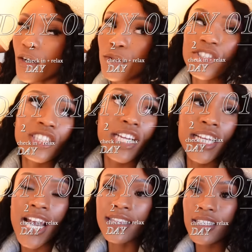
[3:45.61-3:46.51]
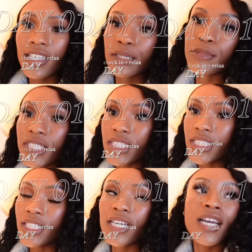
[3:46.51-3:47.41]
We're staying at the
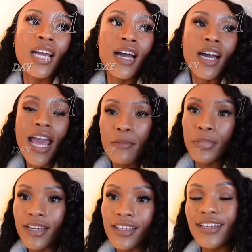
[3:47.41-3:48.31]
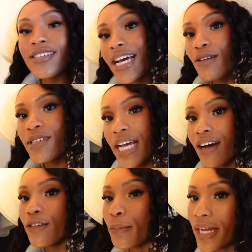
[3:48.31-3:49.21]
Kimpton Epic in
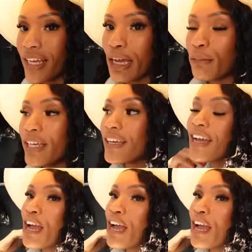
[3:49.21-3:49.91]
downtown Miami.